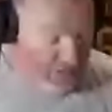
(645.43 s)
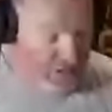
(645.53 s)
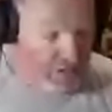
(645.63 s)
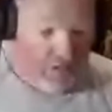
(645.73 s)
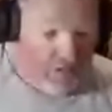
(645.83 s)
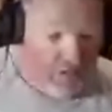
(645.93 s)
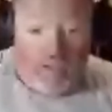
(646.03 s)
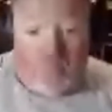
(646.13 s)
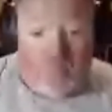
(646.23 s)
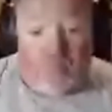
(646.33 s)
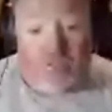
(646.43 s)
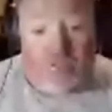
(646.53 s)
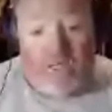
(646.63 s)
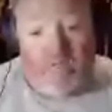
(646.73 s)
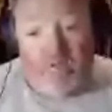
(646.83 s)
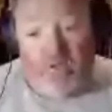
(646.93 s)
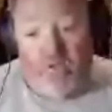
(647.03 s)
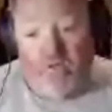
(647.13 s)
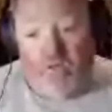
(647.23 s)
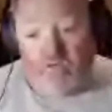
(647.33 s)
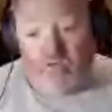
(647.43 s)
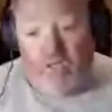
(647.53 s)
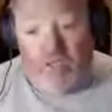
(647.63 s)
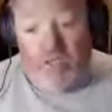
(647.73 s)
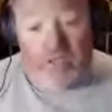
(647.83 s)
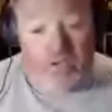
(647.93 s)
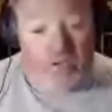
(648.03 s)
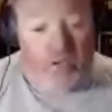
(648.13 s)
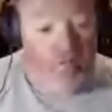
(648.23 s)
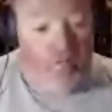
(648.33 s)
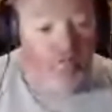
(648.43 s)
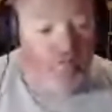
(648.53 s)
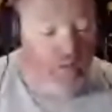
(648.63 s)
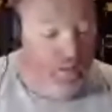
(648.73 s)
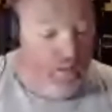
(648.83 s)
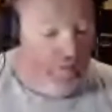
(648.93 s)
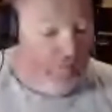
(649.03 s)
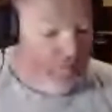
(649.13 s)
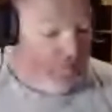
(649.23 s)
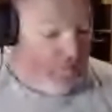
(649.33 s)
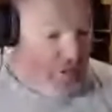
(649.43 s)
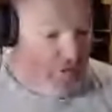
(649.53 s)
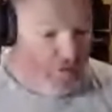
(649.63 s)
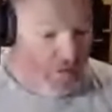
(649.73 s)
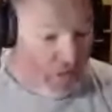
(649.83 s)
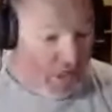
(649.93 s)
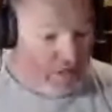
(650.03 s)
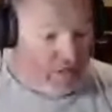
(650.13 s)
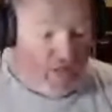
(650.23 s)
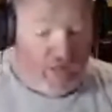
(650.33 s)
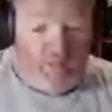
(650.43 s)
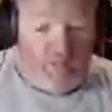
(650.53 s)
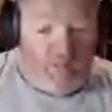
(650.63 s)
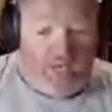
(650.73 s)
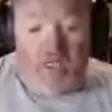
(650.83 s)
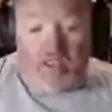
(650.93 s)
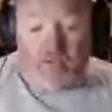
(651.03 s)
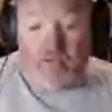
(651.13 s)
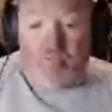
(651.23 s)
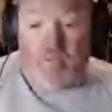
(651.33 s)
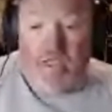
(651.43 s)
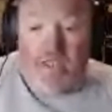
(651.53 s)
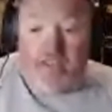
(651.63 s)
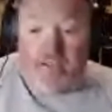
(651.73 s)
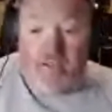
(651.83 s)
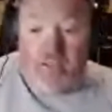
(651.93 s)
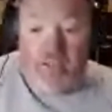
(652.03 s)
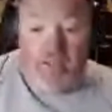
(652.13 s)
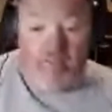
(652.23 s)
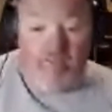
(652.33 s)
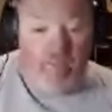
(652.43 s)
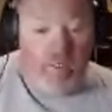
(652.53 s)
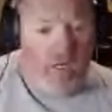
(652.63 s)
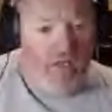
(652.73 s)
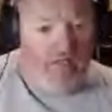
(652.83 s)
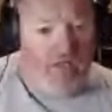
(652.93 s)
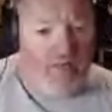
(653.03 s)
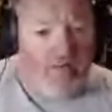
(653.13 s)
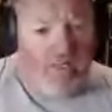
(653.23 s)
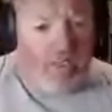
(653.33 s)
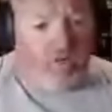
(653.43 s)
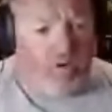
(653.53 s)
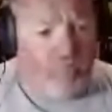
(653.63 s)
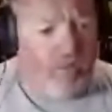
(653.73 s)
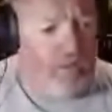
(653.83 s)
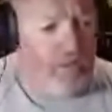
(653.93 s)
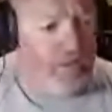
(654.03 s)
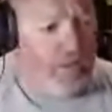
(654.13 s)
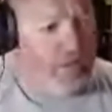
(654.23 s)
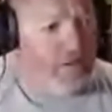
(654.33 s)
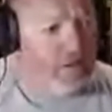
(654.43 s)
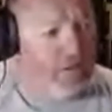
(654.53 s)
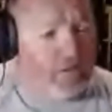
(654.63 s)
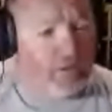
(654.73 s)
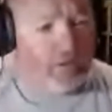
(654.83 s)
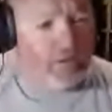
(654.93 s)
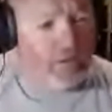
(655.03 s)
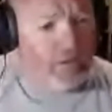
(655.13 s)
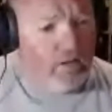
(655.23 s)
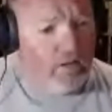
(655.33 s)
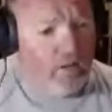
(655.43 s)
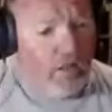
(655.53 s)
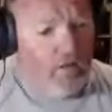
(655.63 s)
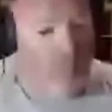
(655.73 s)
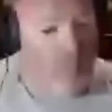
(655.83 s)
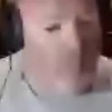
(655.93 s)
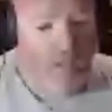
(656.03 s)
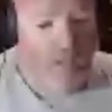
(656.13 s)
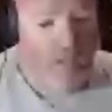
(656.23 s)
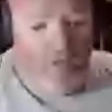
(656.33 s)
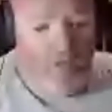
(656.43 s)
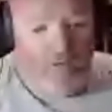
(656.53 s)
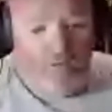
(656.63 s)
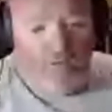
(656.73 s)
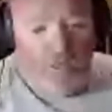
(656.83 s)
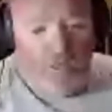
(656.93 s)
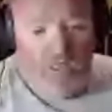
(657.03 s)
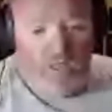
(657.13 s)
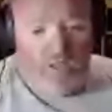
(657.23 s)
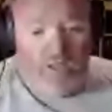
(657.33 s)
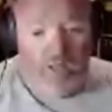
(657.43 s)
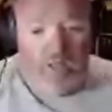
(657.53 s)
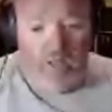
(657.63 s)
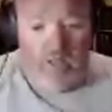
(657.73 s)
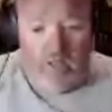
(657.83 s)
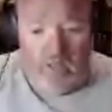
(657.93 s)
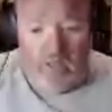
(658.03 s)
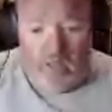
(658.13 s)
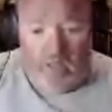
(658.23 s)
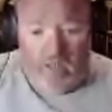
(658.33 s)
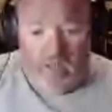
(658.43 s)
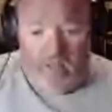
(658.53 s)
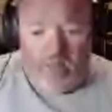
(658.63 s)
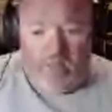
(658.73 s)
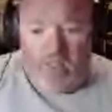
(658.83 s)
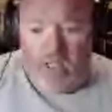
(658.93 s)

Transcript: from 7 to noon on Sundays. So follow Last Call Bassmasters page, and I think their next tournament is, I want to say, the 13th at